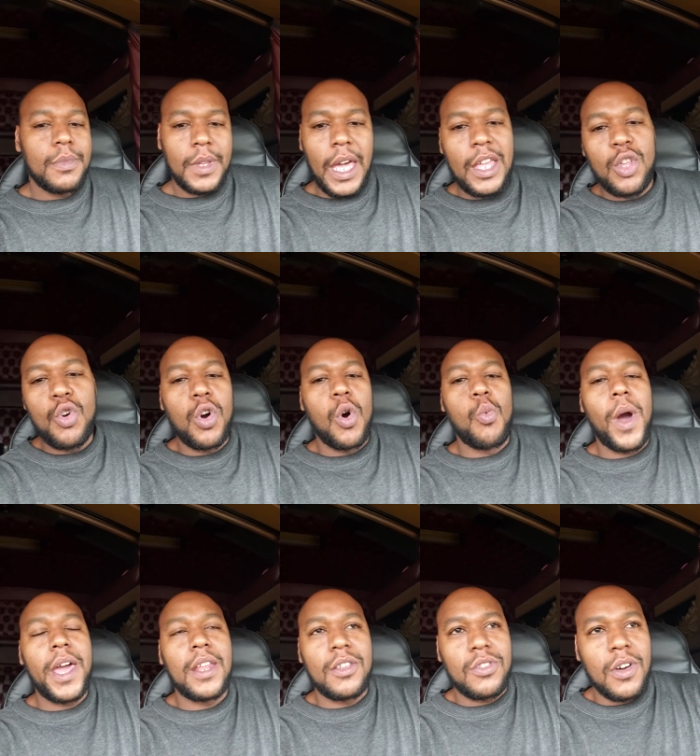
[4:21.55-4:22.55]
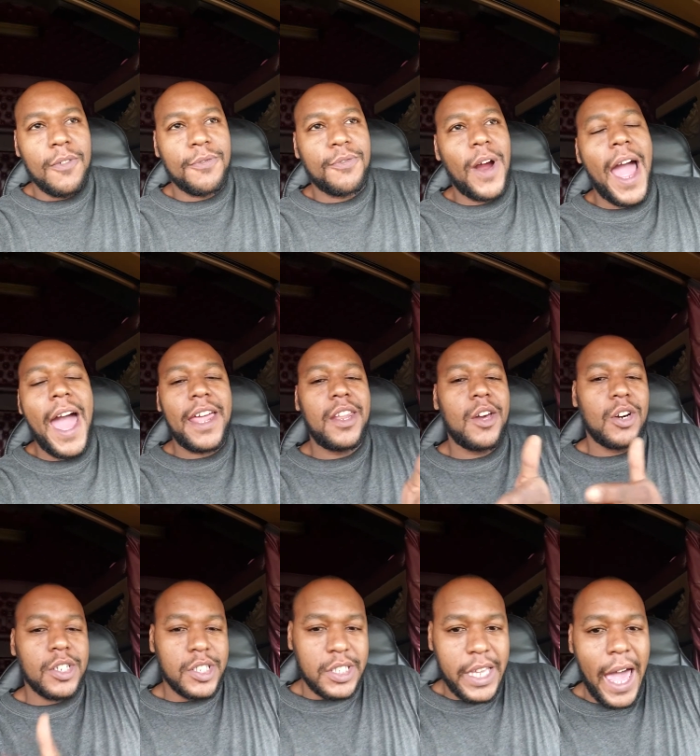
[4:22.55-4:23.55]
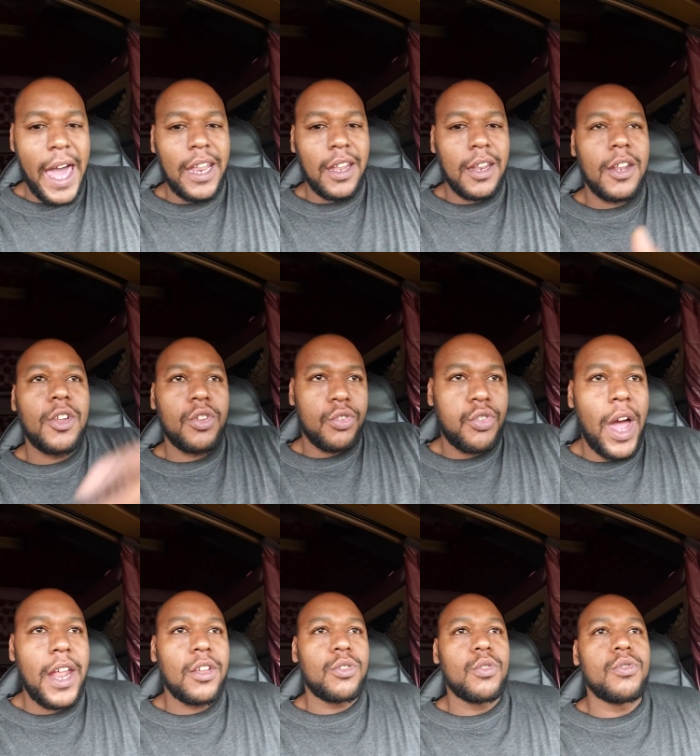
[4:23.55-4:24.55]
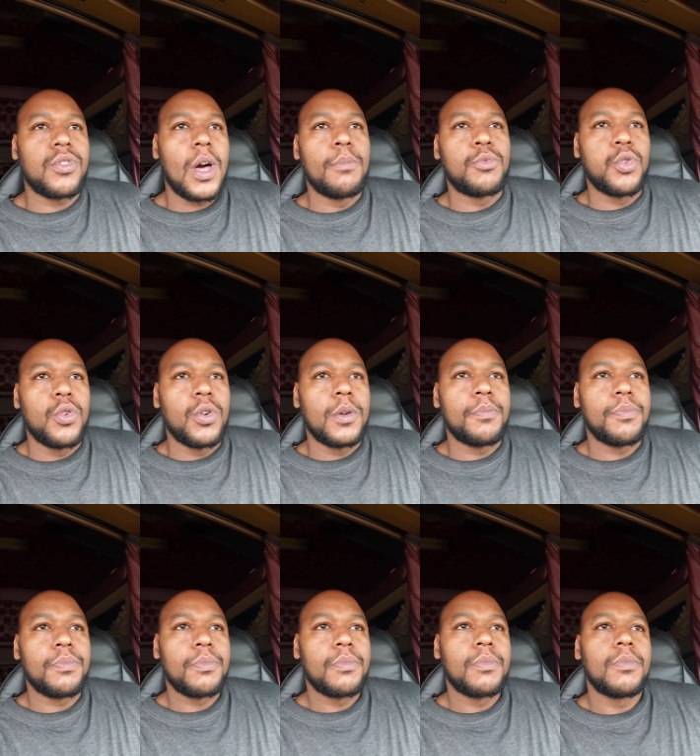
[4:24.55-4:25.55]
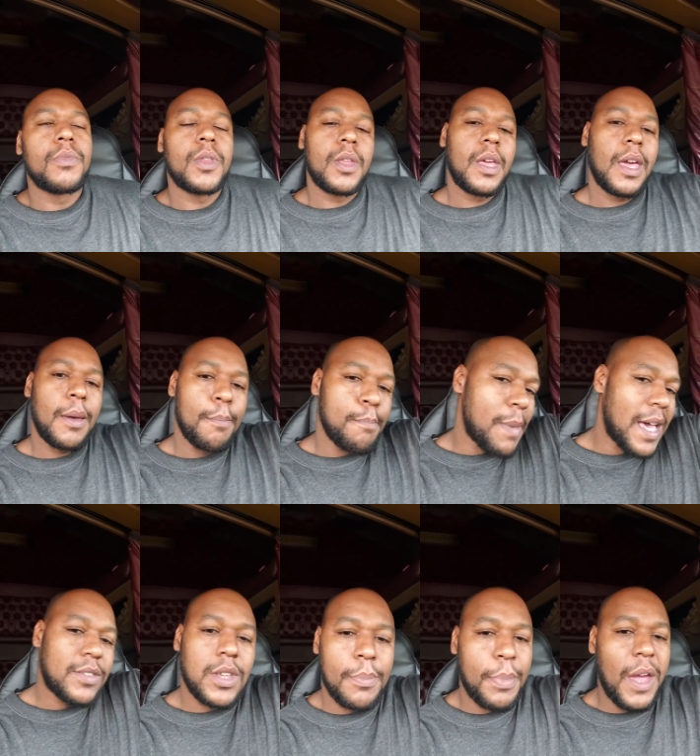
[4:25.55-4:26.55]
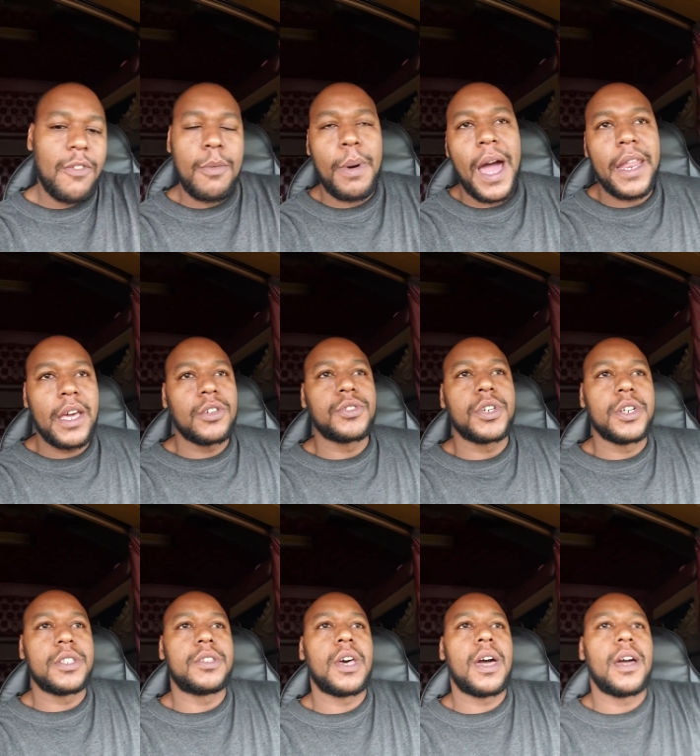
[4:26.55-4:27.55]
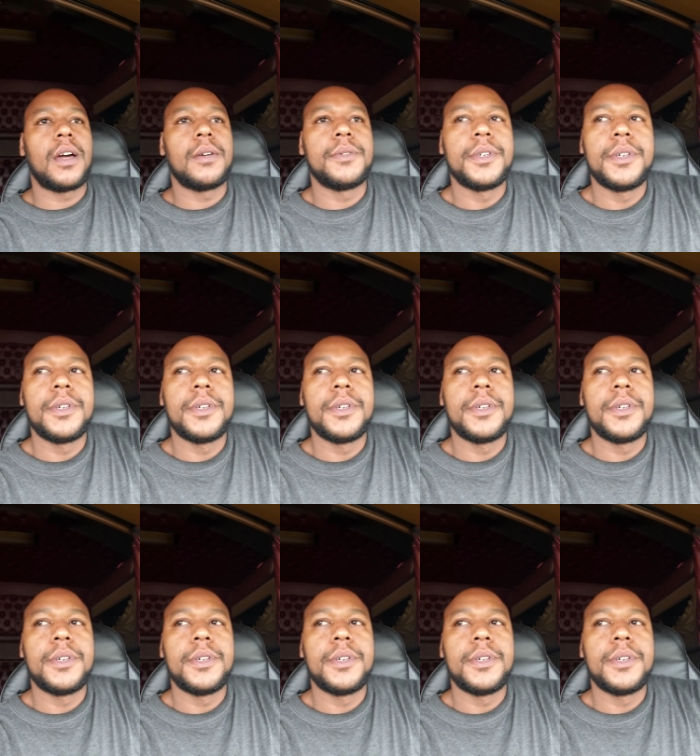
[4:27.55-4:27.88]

and you gonna wait until Friday or Saturday to try to do something to them, mess up everybody else's good time.